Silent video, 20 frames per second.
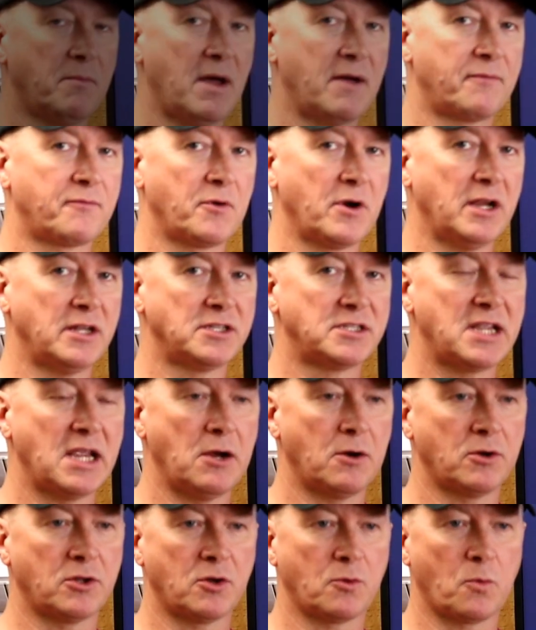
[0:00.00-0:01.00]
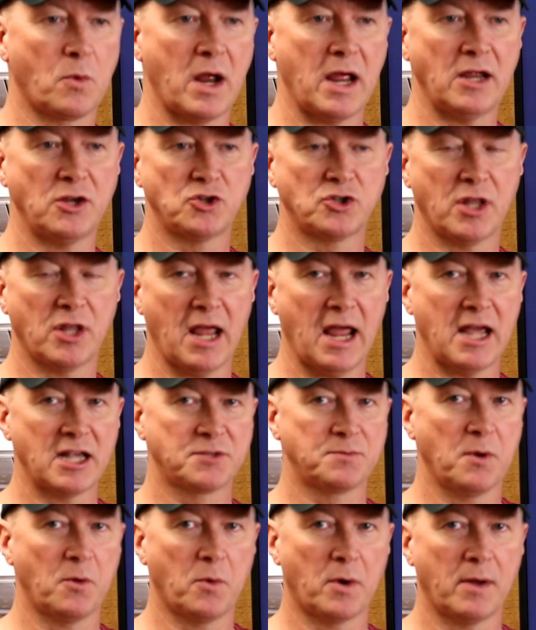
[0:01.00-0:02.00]
my friends here at the range, and they
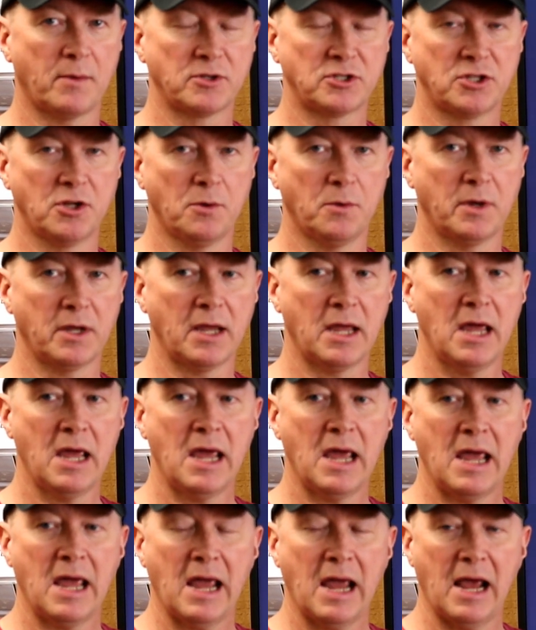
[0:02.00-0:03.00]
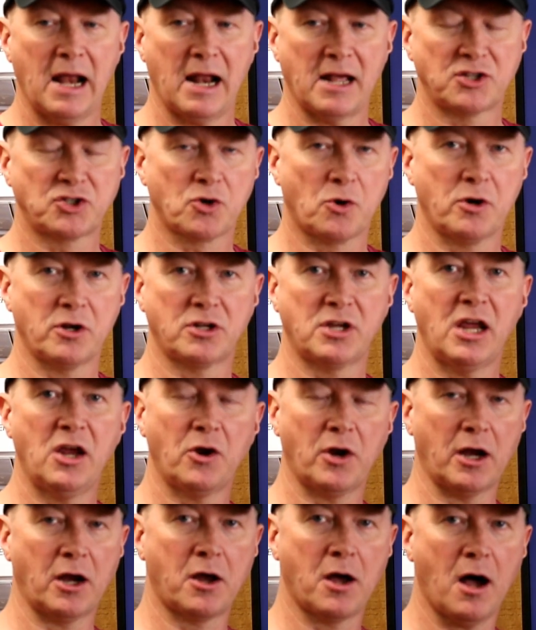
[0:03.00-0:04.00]
asked me what I was doing. And I started
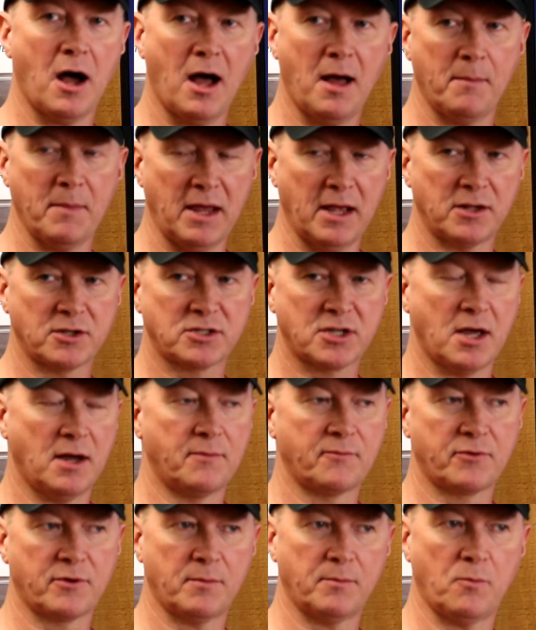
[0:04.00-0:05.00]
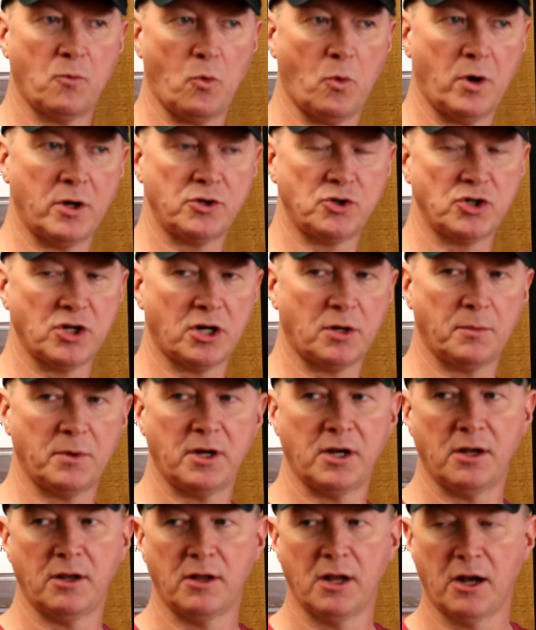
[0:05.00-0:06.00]
hearing comments come from one
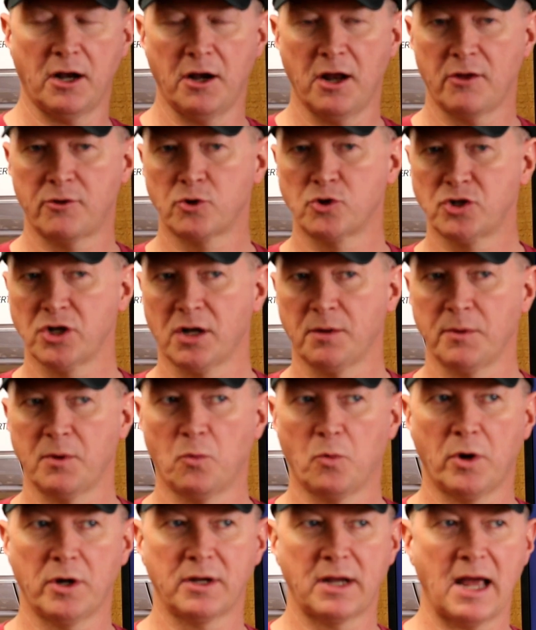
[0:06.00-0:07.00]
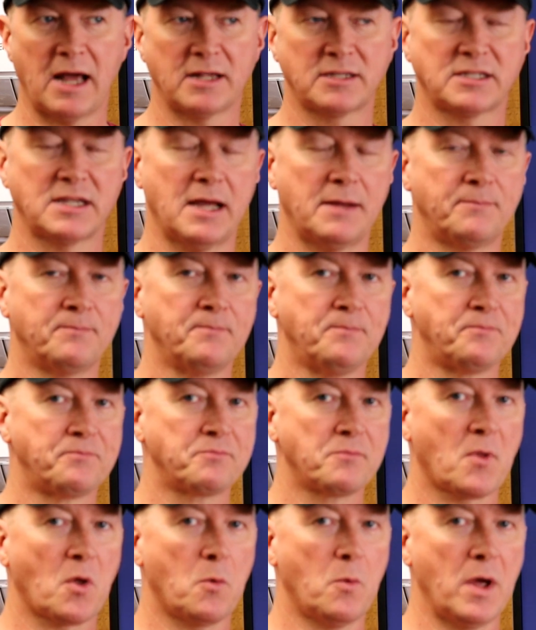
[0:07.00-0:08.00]
gentleman and then another gentleman. One guy said,
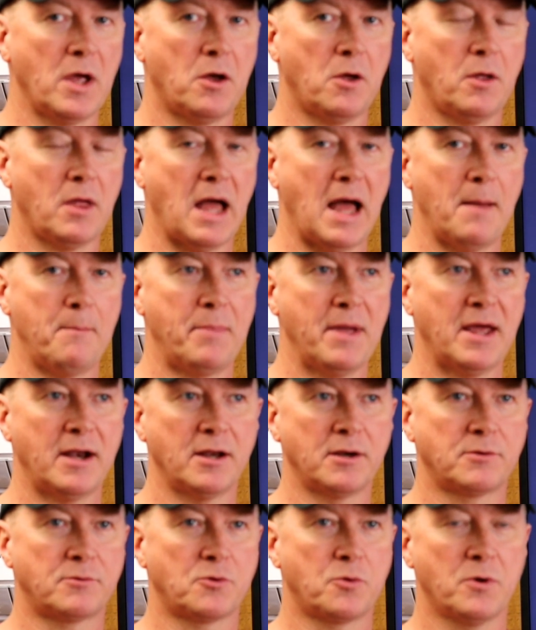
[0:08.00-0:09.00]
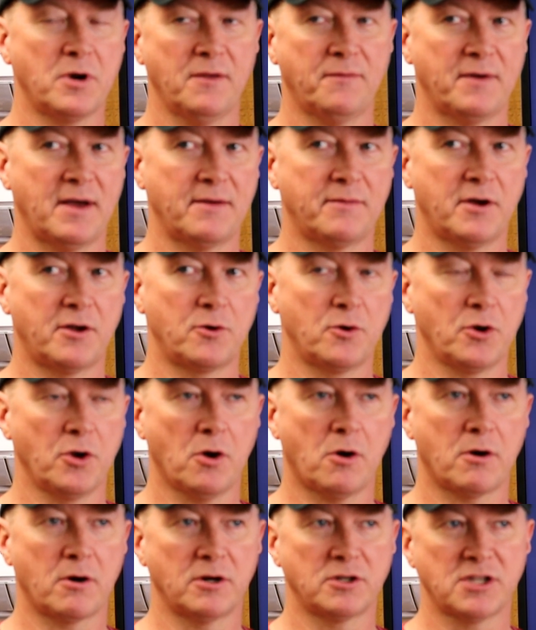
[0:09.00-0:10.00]
well, I bet at 2,500
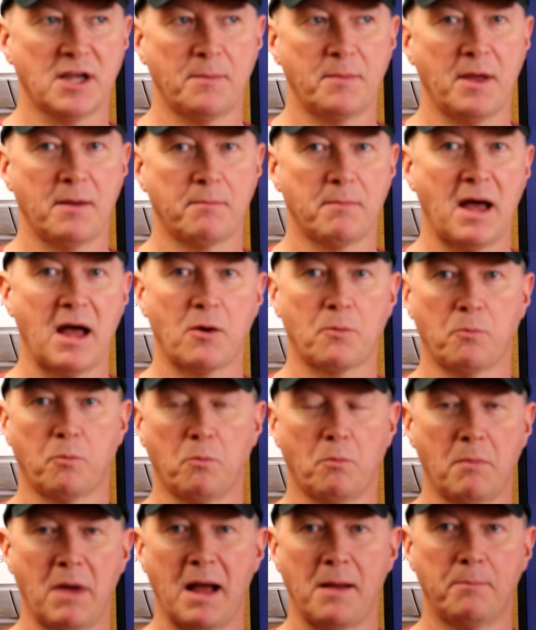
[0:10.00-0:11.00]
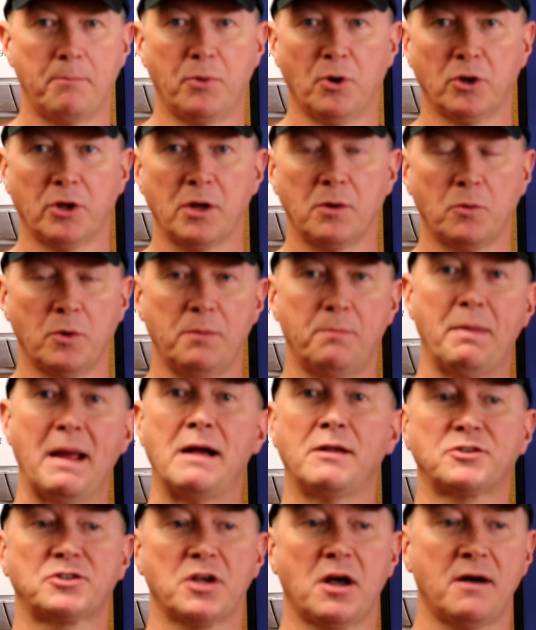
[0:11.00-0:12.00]
yards, I bet my bullet would
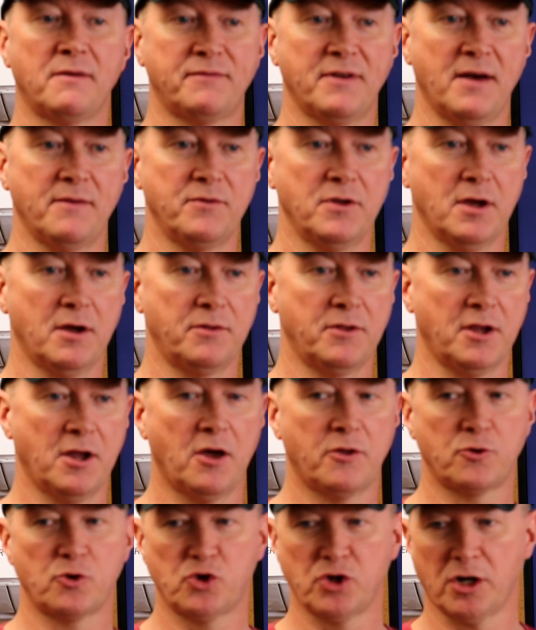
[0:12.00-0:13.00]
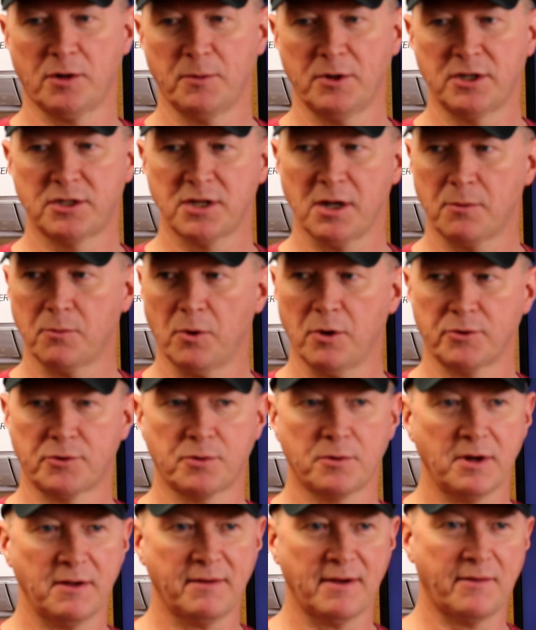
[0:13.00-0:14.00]
bounce off of you. And the other gentleman said, well,
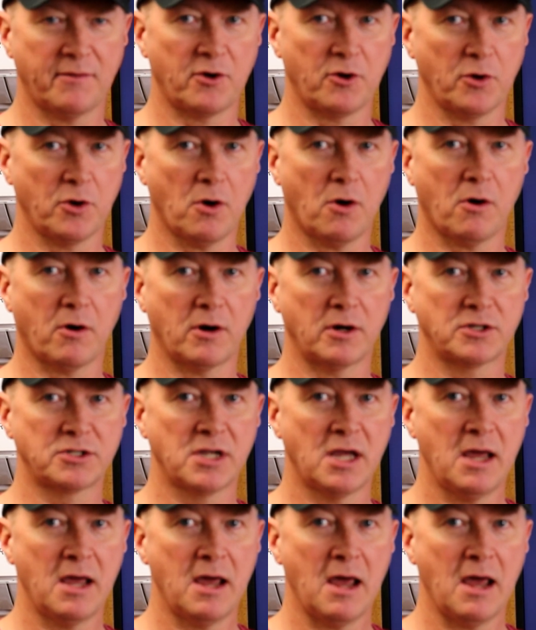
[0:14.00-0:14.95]
2,500 yards,